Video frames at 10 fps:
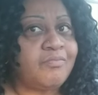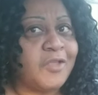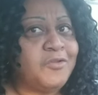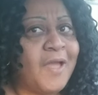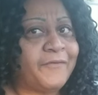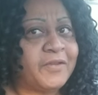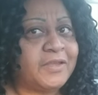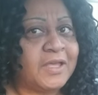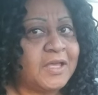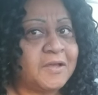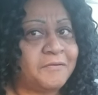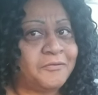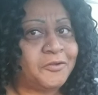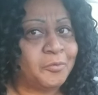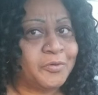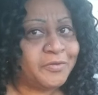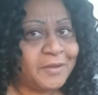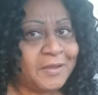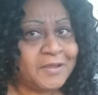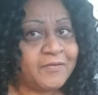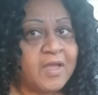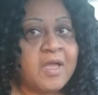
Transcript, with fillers: You have to give to receive.